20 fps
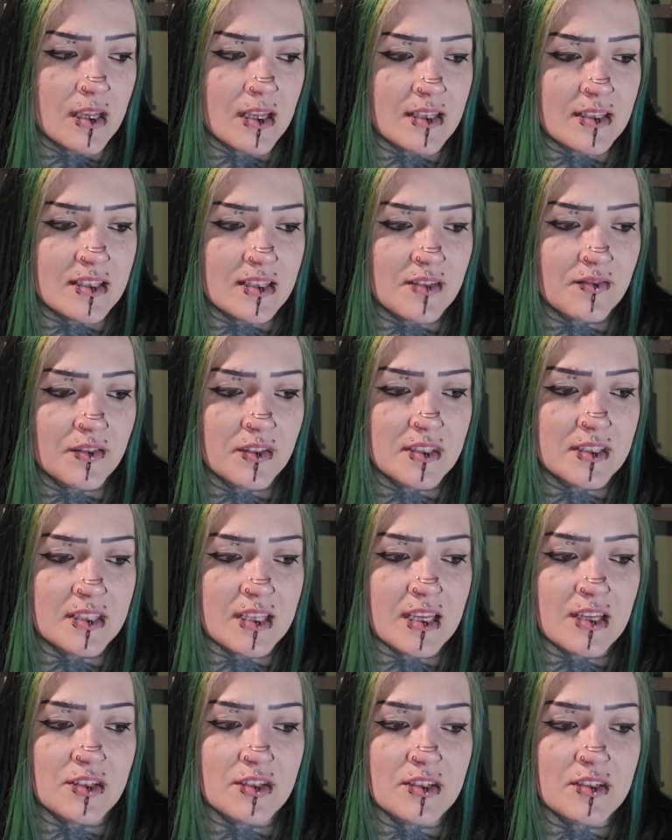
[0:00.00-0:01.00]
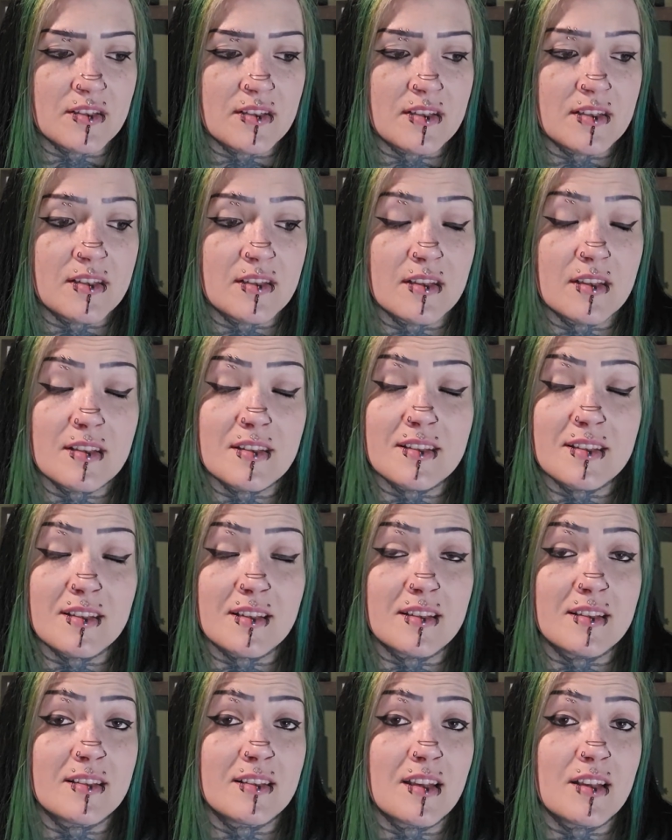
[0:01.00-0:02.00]
in civilization's
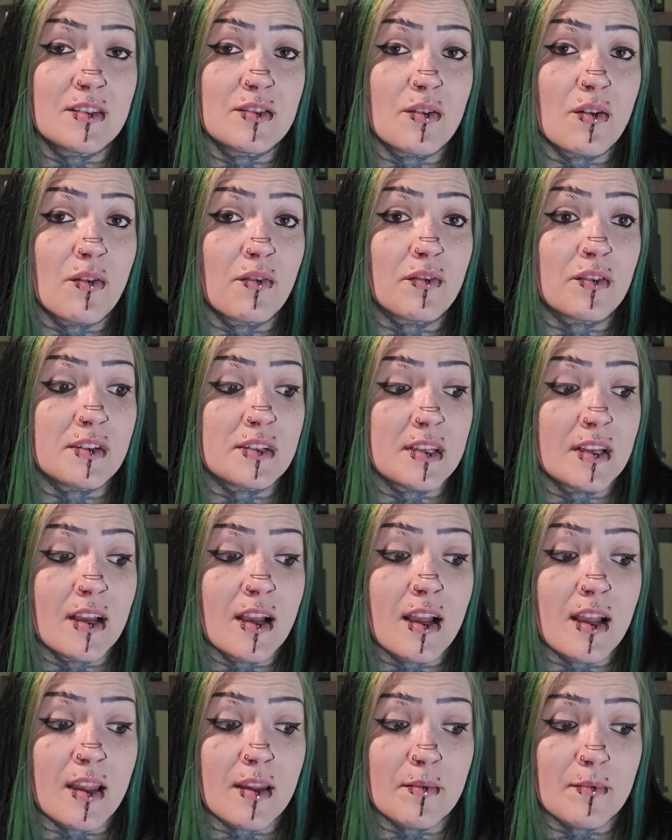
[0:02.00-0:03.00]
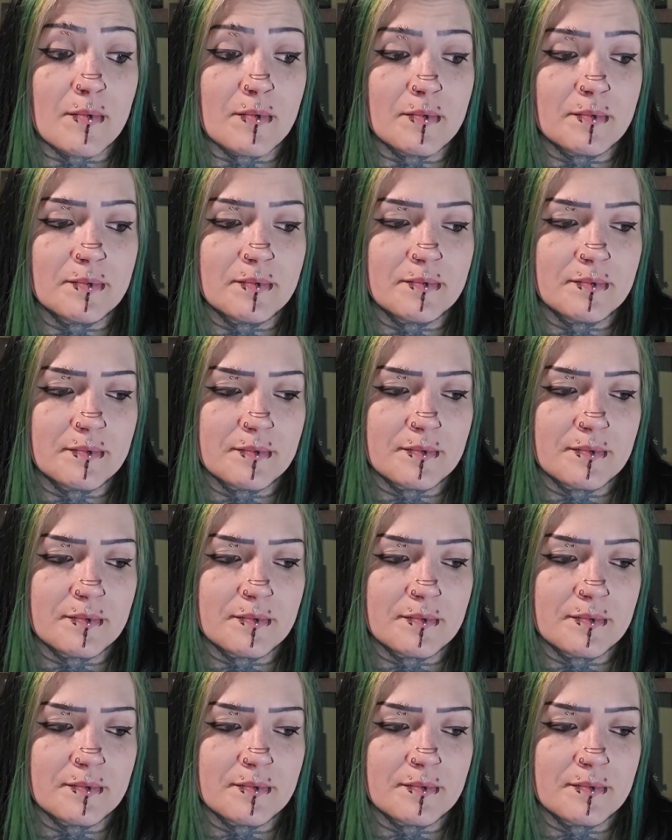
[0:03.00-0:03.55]
success over time?